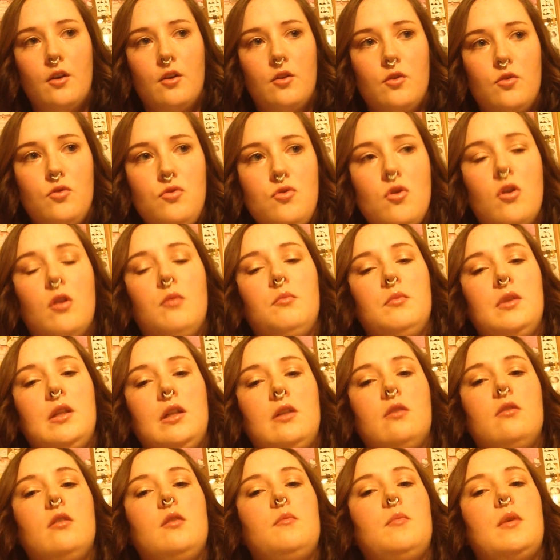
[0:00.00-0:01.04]
normally
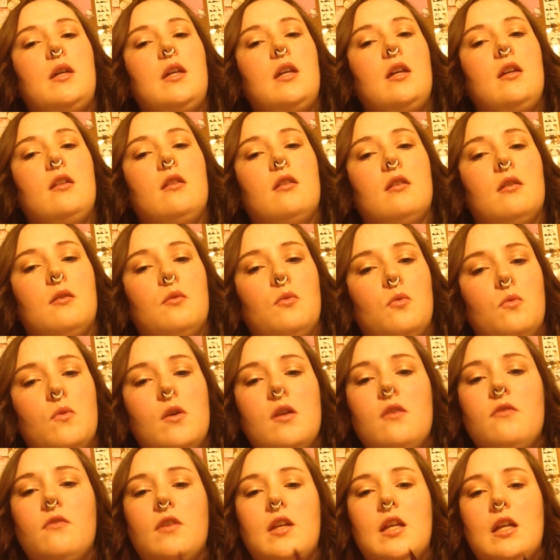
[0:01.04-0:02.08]
only be the
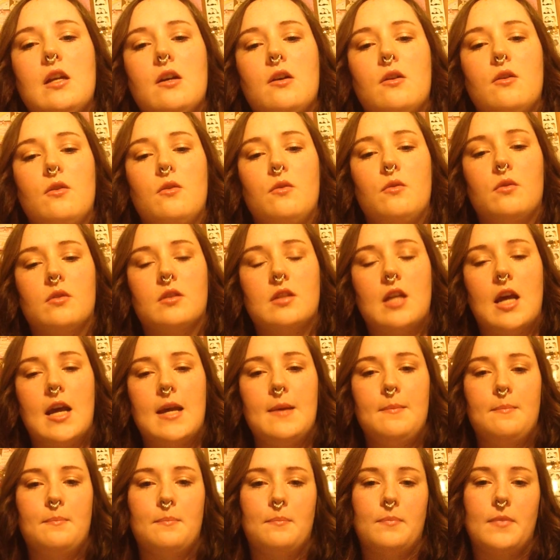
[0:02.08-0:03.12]
one video type